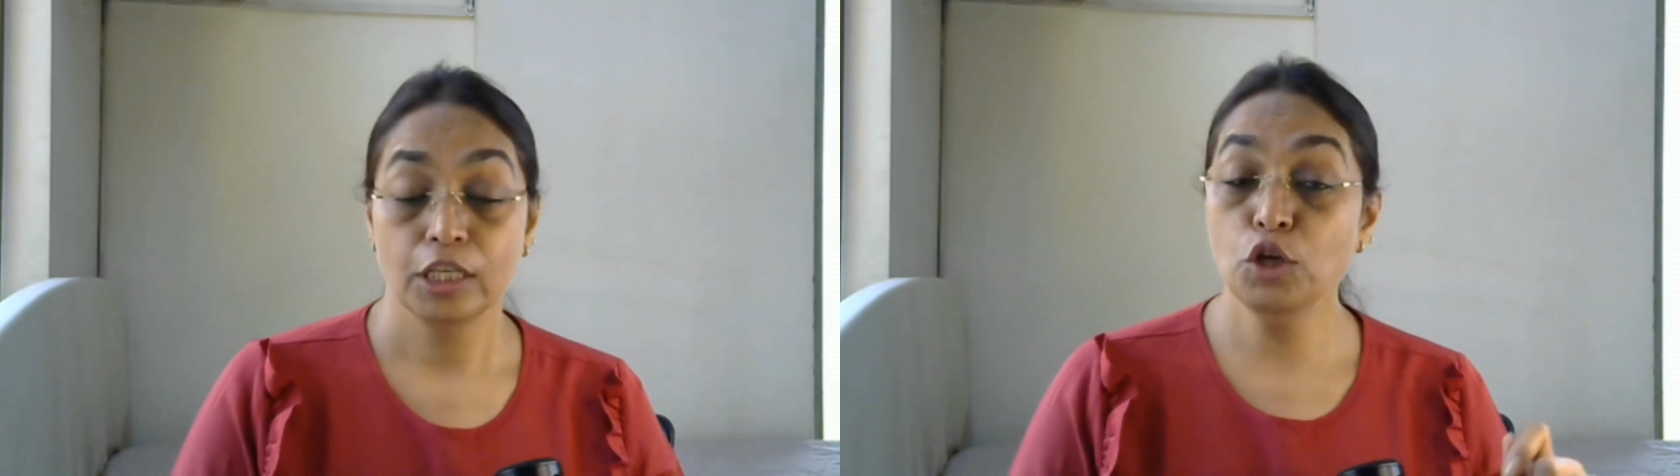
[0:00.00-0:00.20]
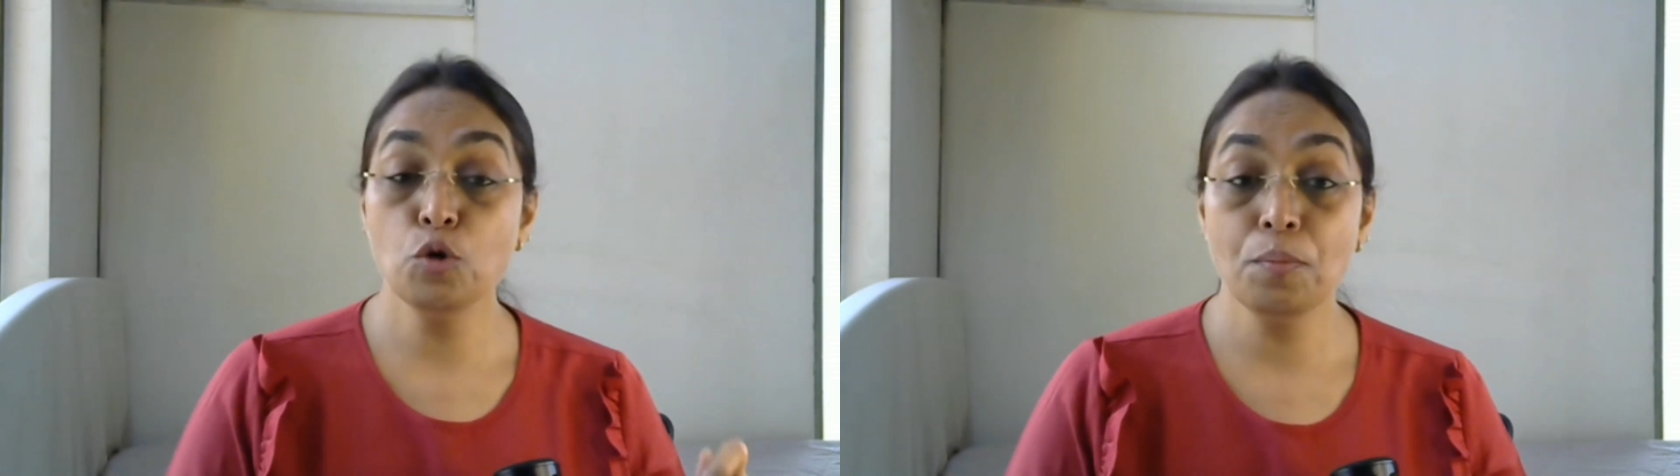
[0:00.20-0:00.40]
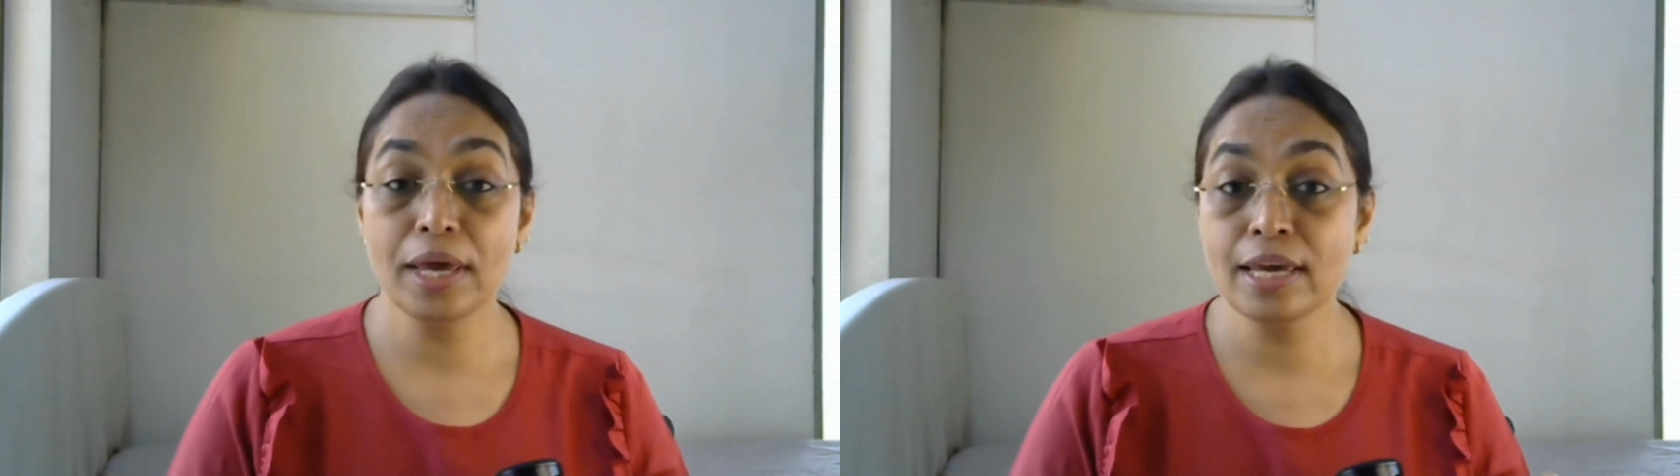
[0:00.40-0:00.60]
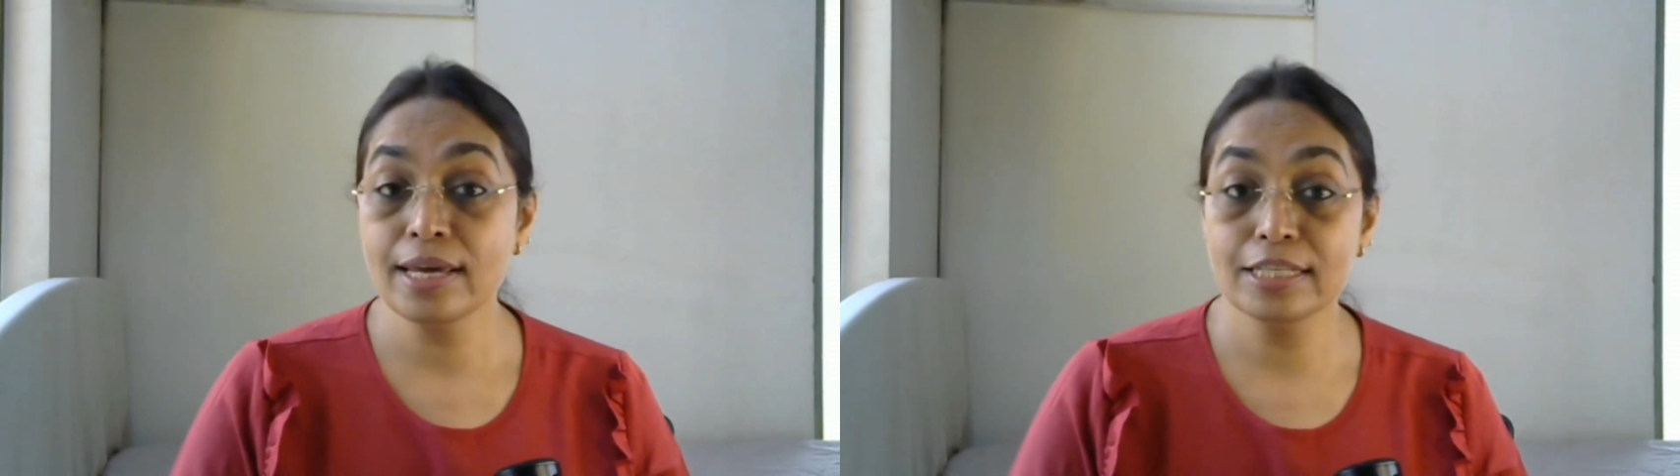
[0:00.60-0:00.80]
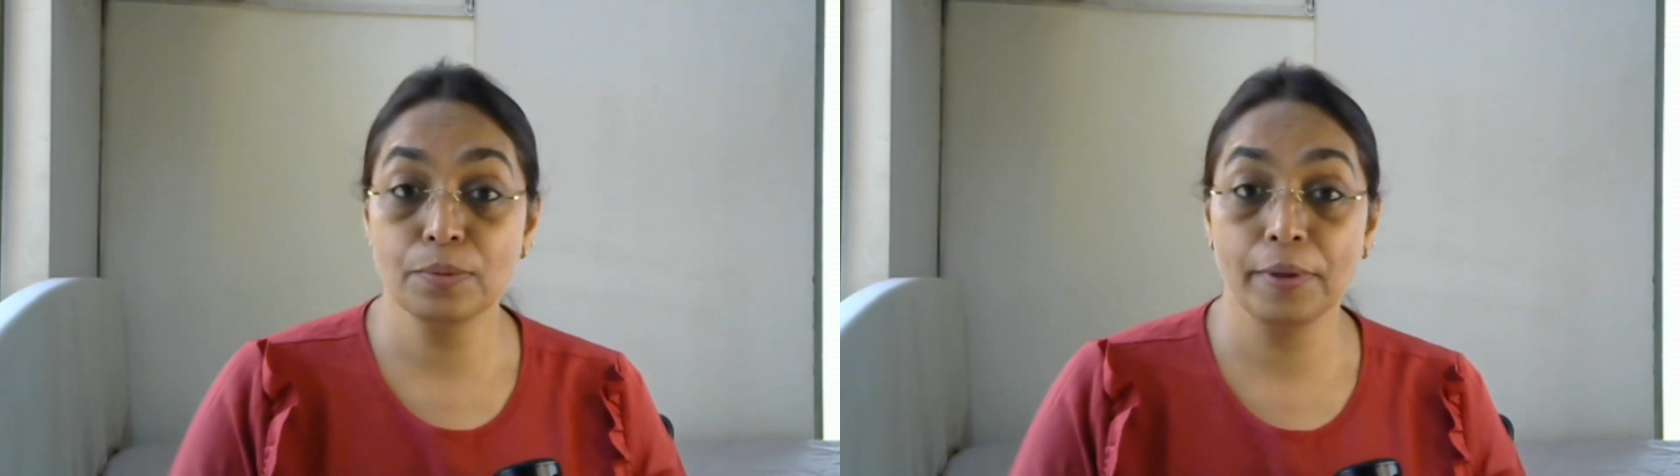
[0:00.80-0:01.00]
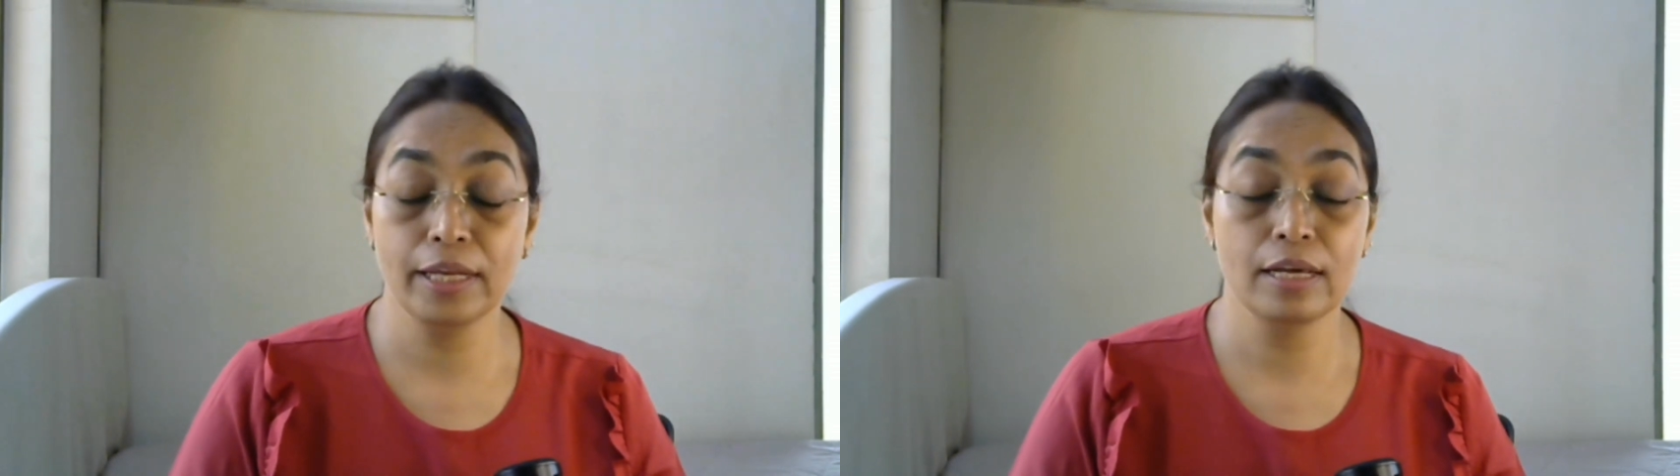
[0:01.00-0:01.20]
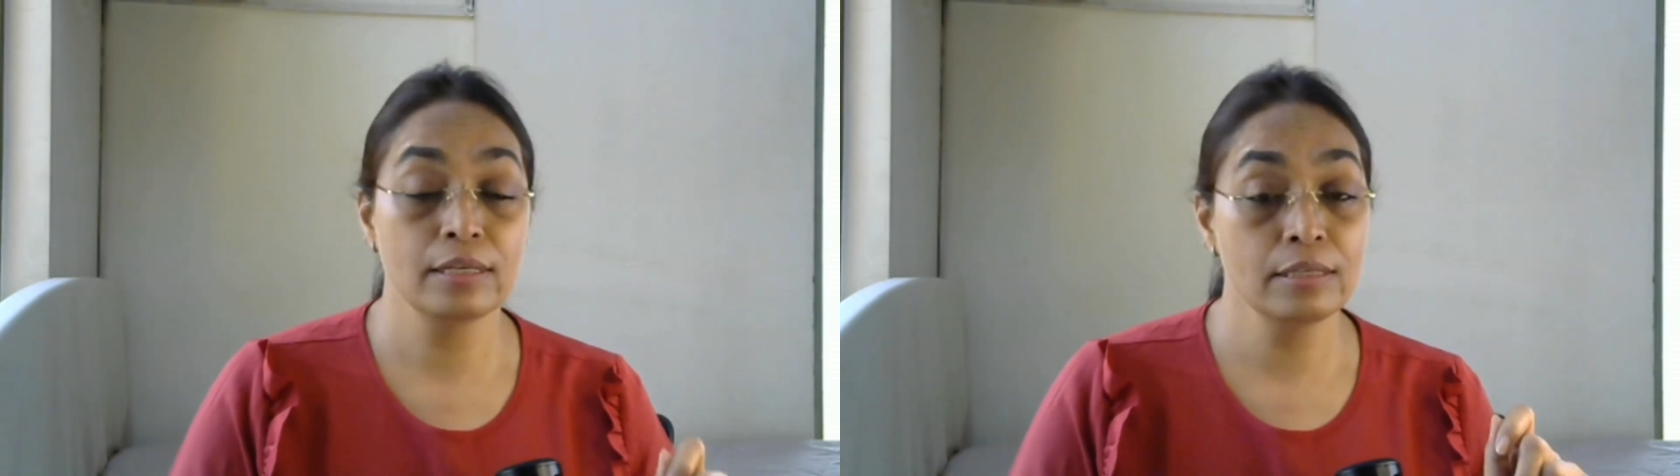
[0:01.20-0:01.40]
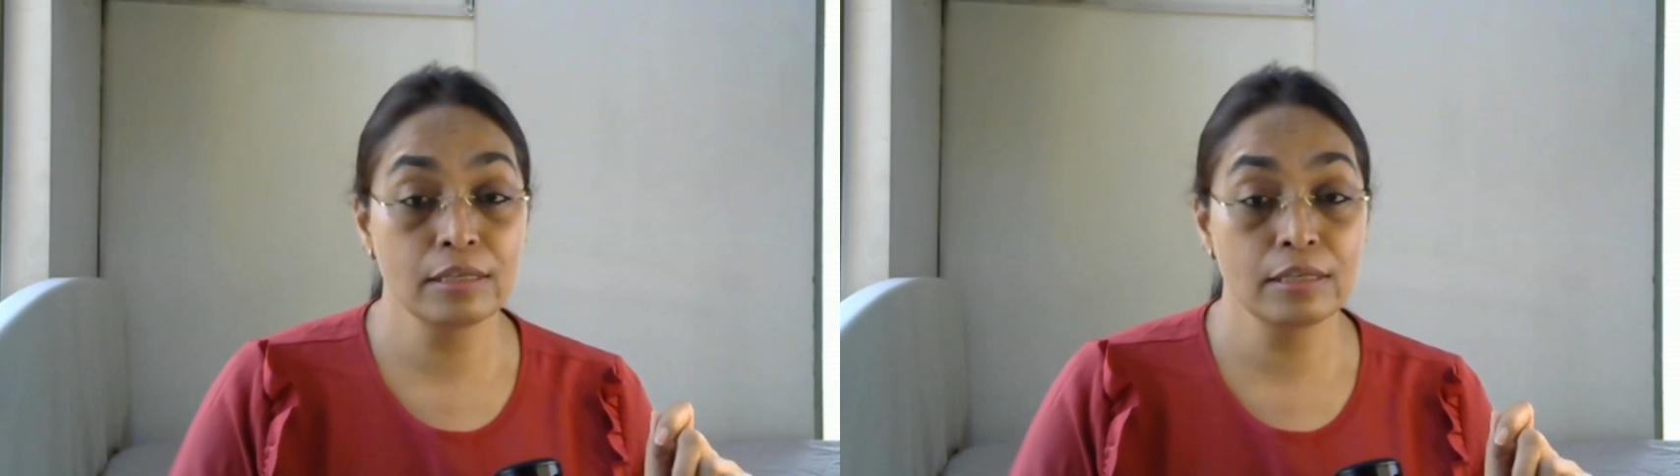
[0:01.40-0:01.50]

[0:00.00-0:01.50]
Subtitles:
You may experience